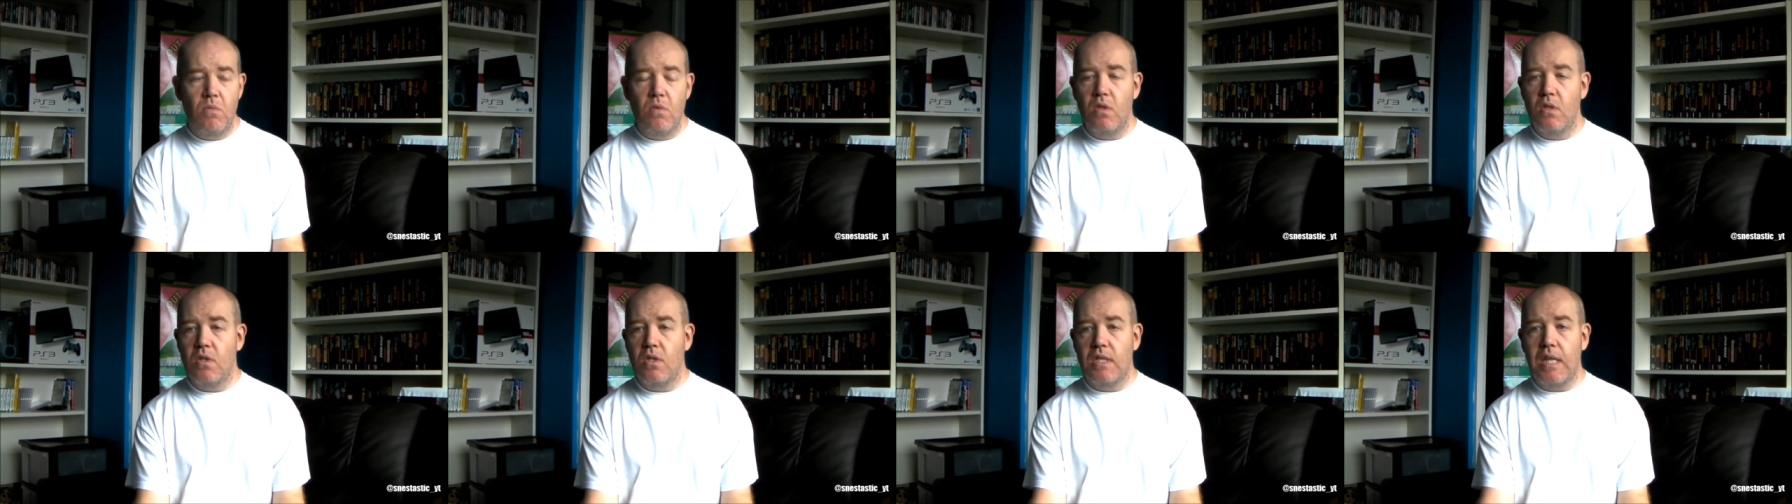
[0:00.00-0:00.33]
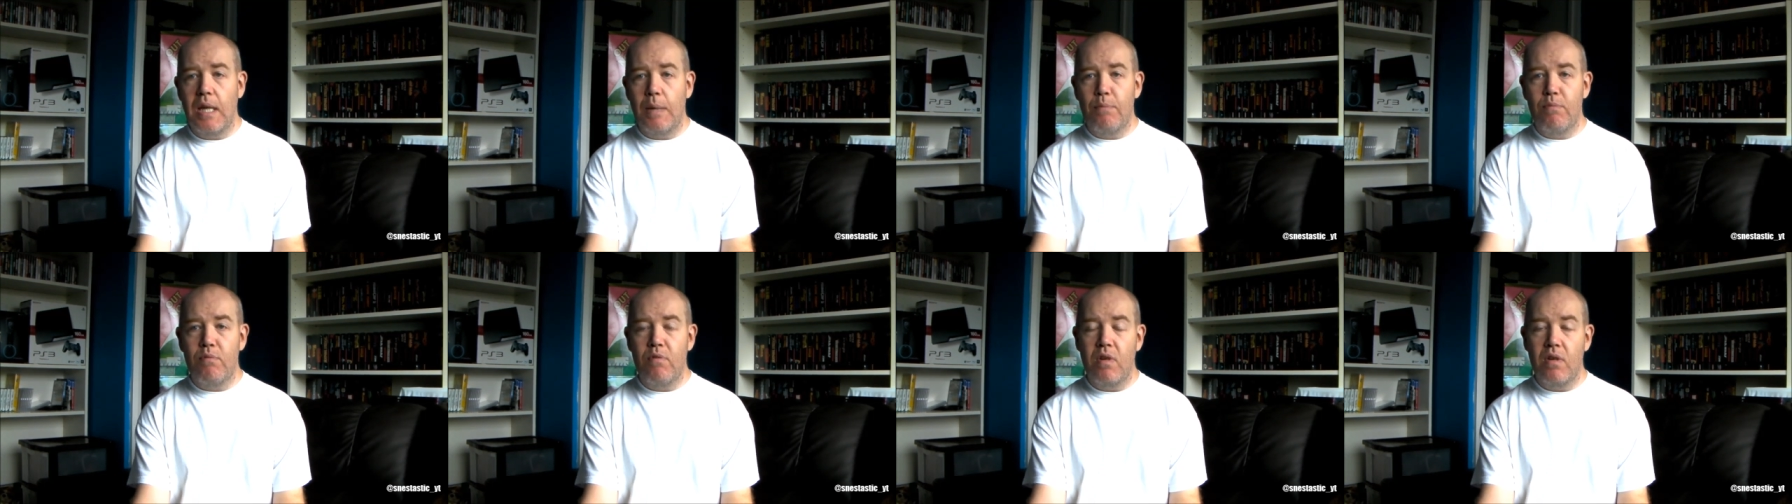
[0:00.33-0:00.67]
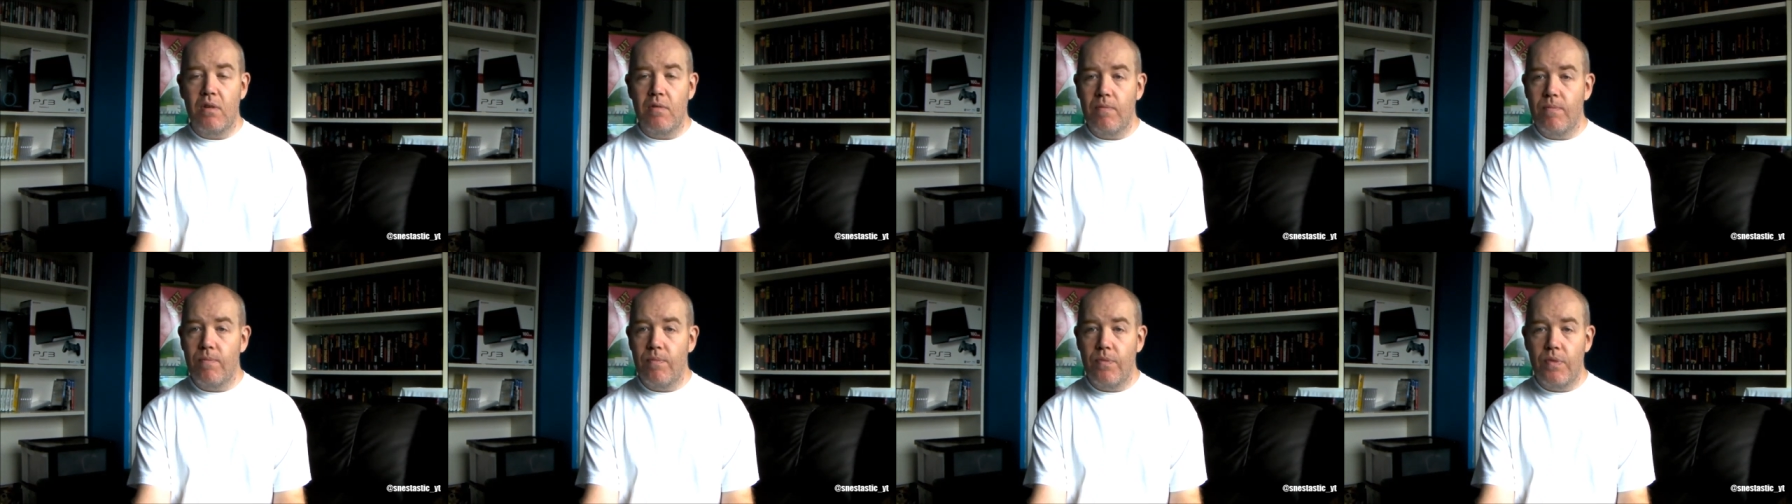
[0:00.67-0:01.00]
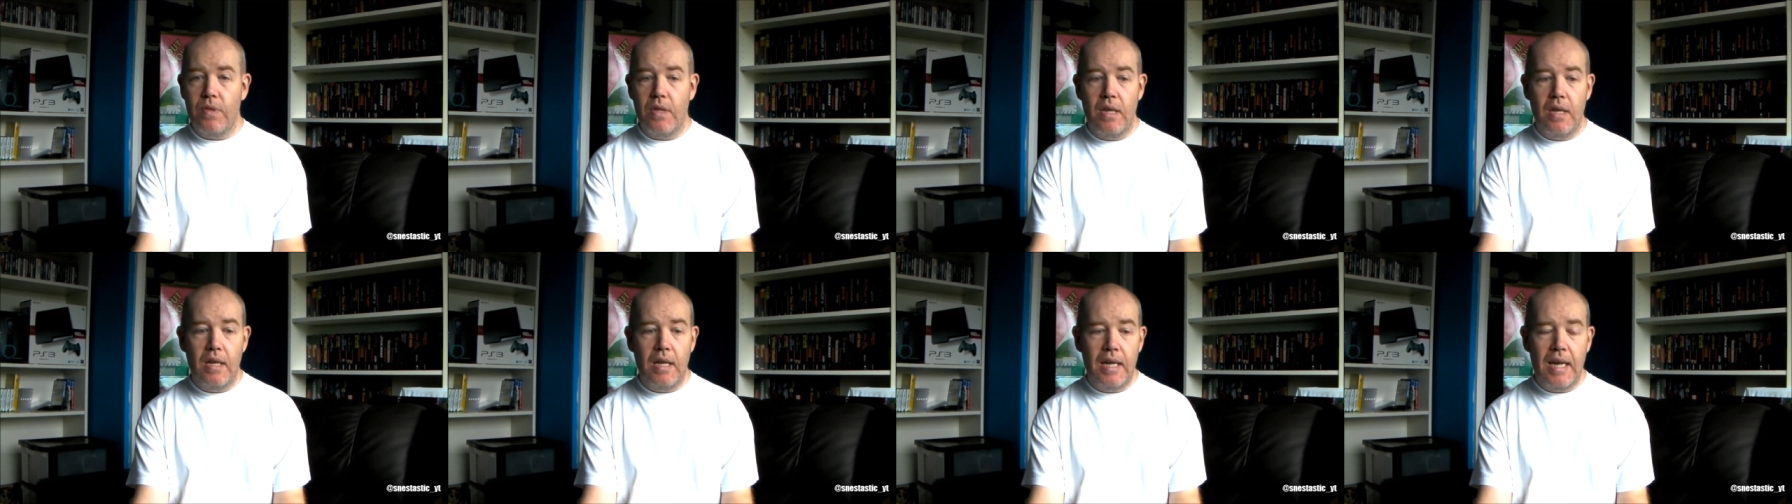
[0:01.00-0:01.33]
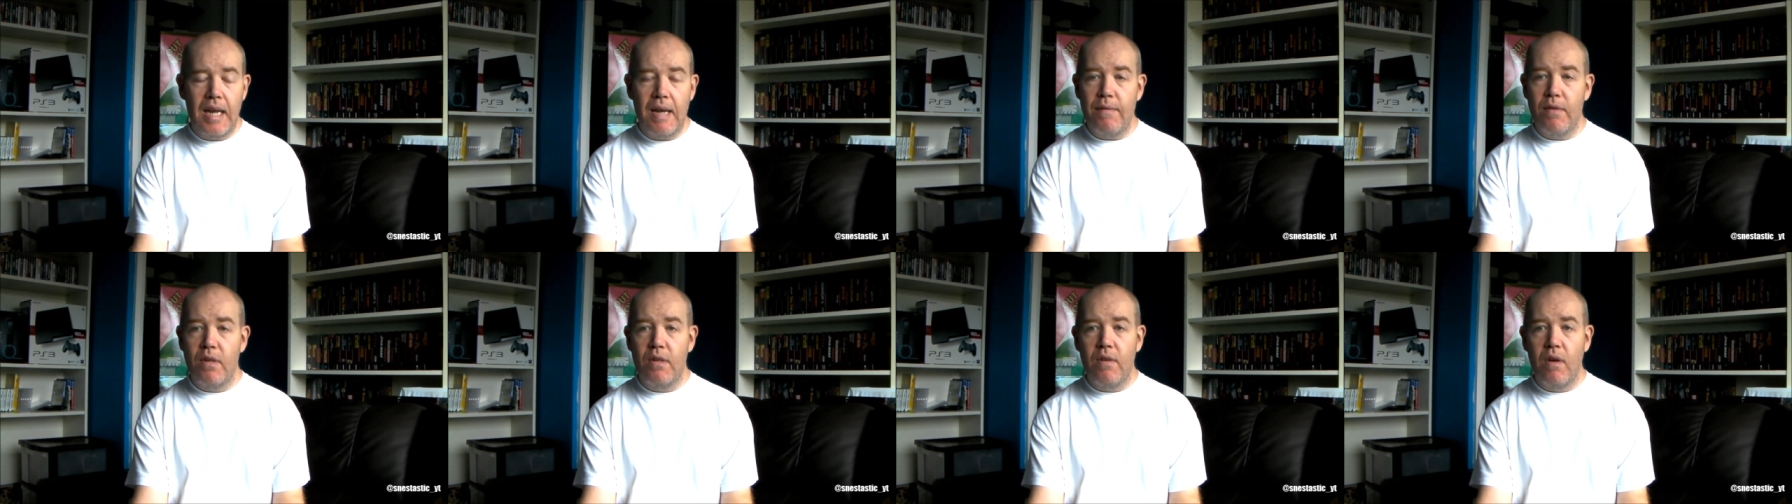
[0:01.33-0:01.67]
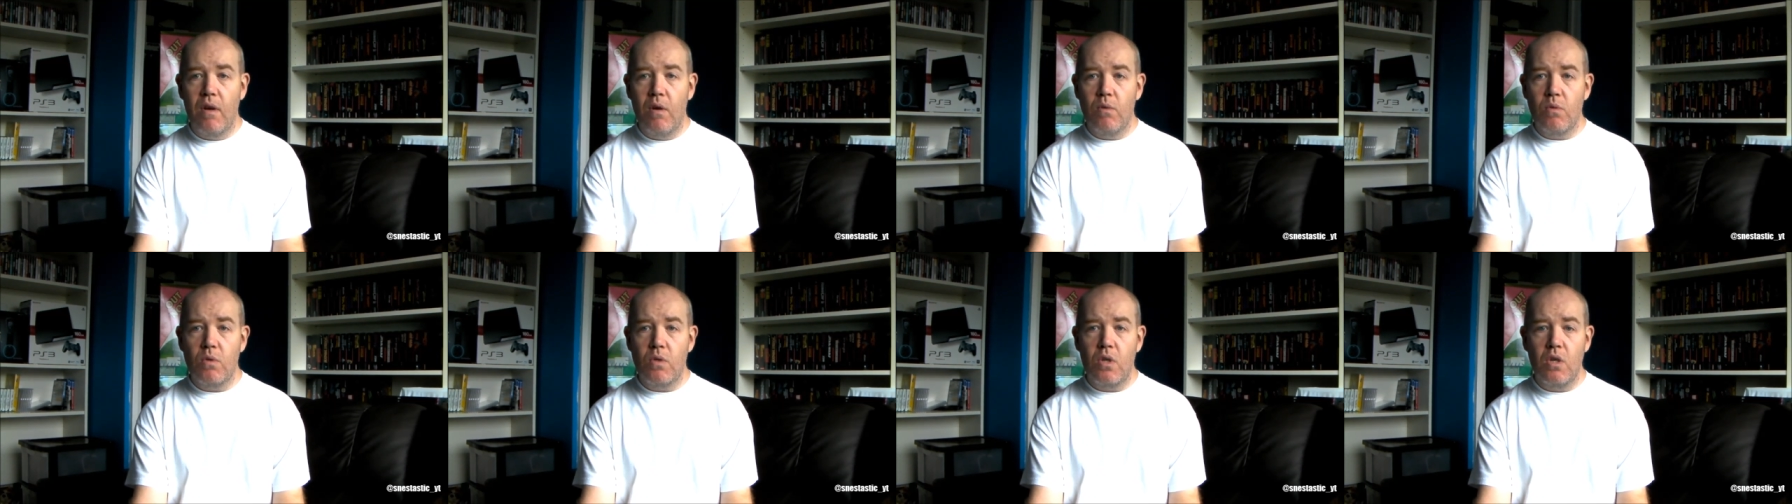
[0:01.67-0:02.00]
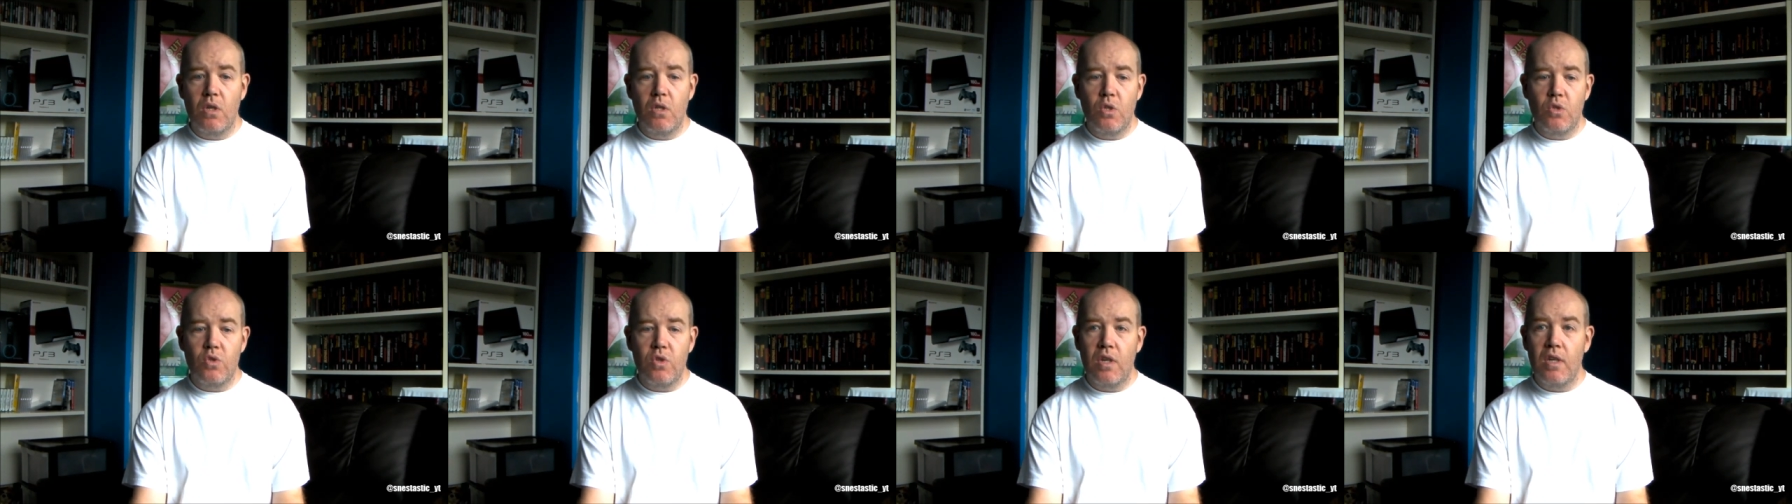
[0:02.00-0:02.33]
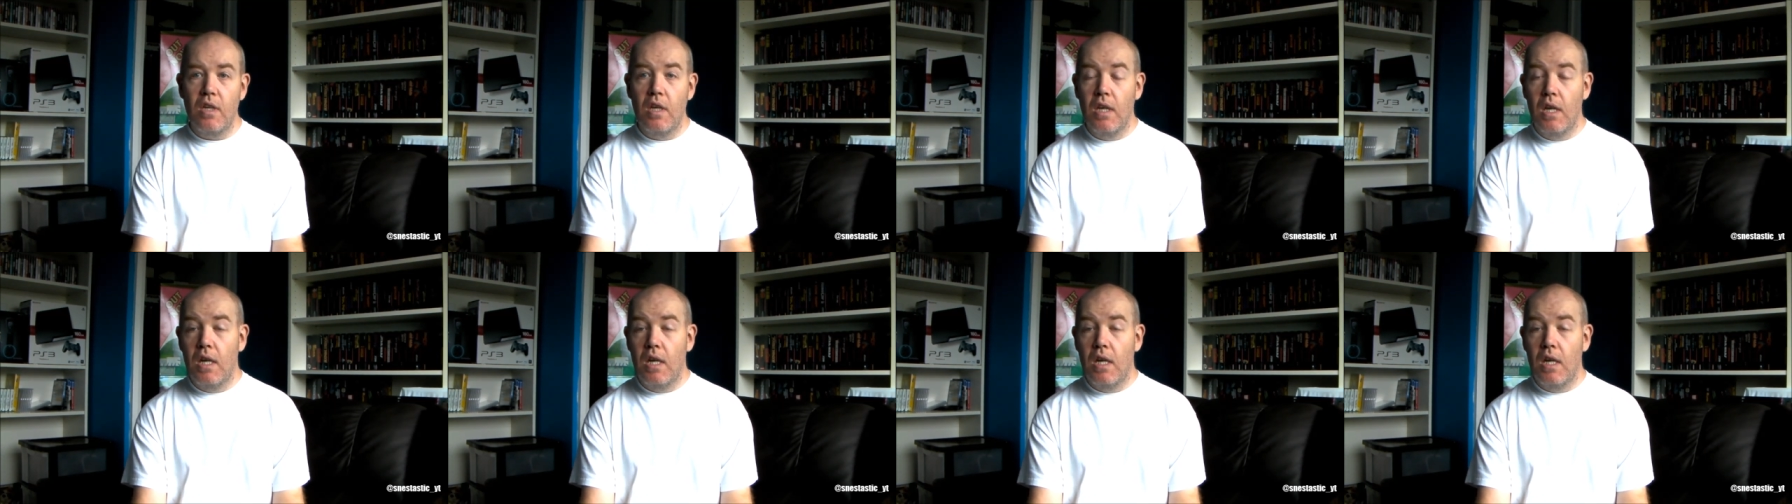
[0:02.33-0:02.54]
separate and having their own country.